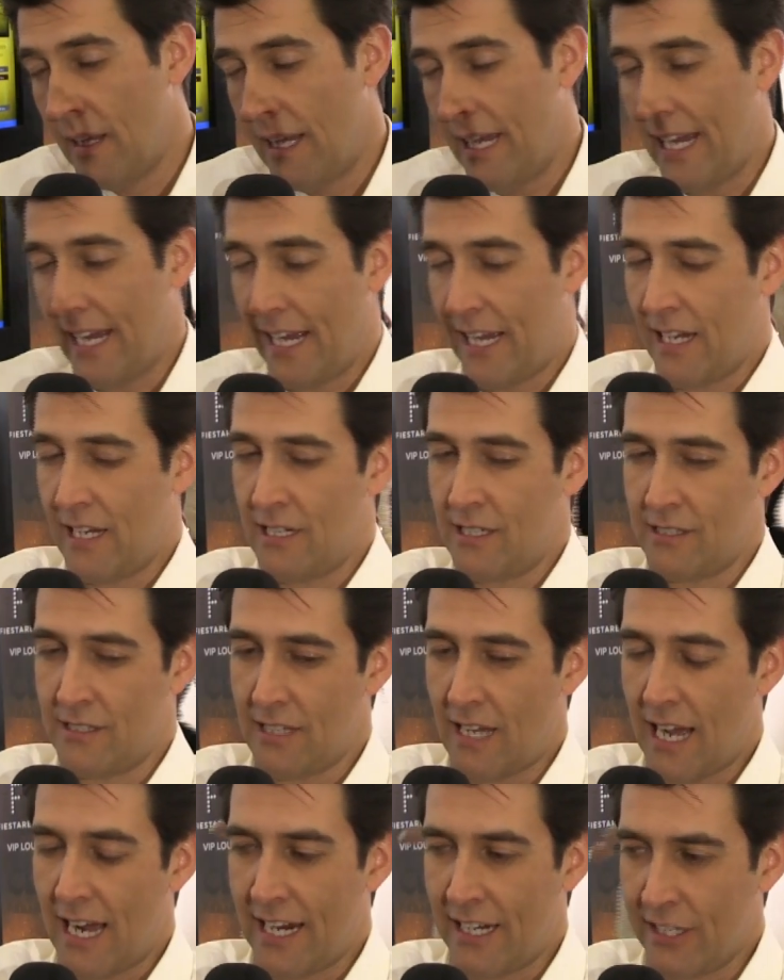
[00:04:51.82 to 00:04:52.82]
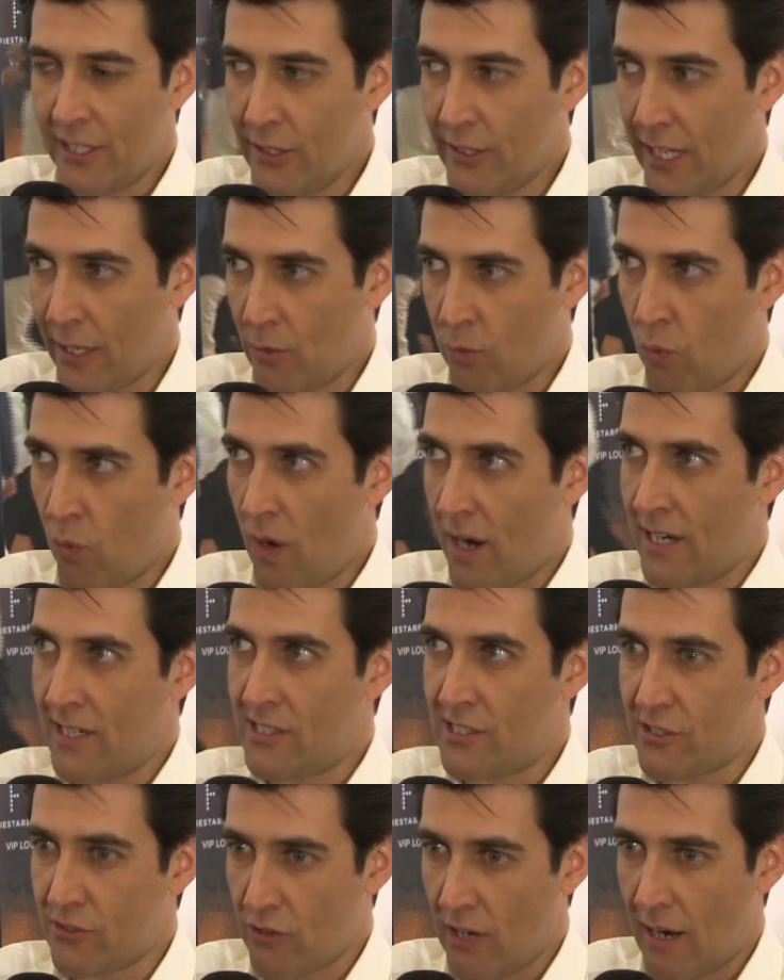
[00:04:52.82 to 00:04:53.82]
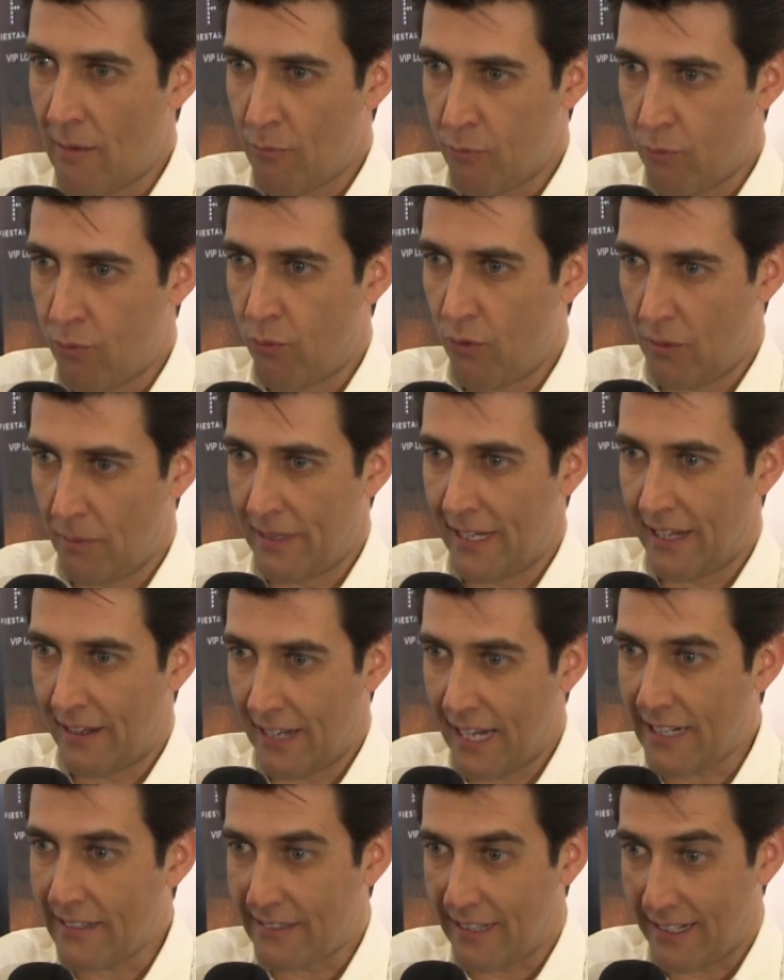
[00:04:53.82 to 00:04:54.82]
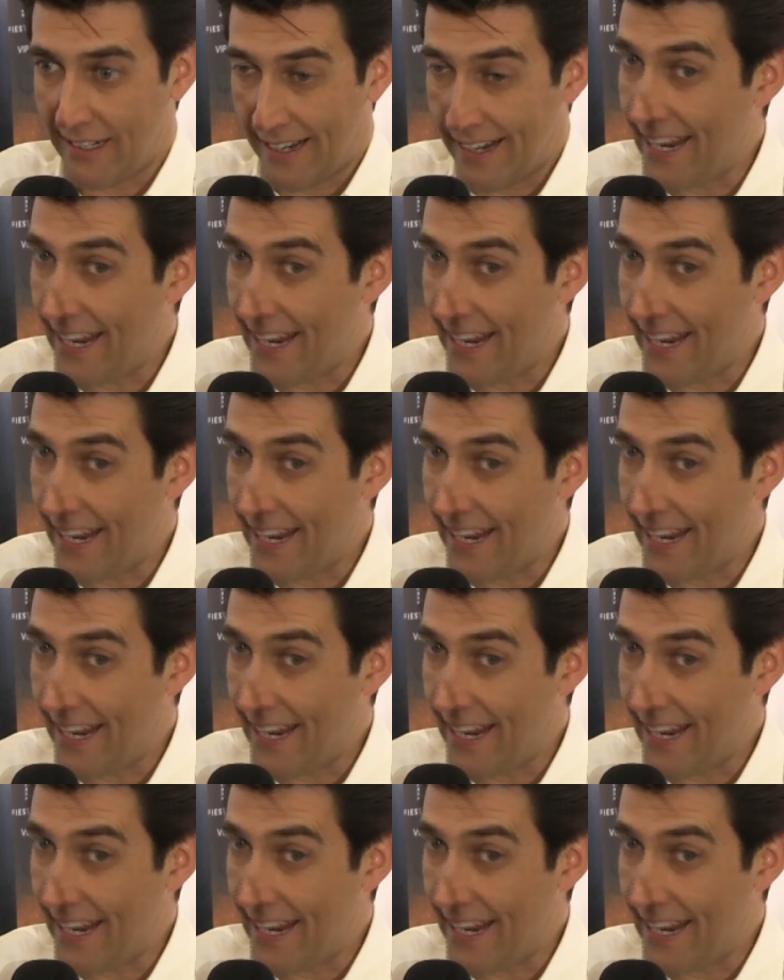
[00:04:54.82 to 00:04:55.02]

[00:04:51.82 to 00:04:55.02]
And I knew that once Trump will be elected,